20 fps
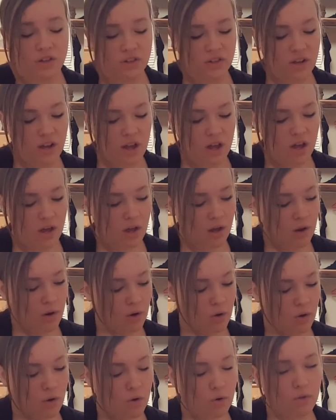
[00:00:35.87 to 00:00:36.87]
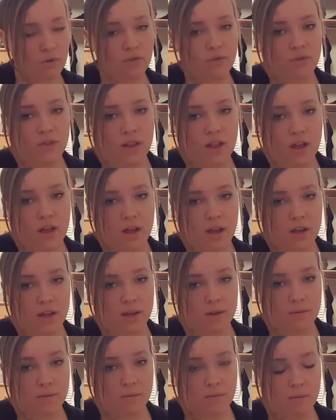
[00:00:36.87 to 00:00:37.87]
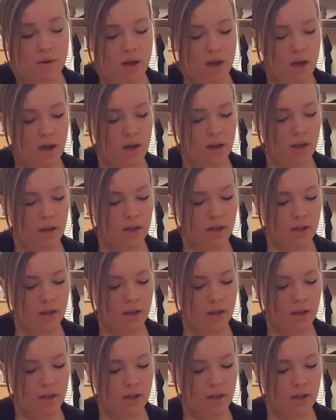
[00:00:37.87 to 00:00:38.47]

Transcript: and the right subclavian, which is the arm.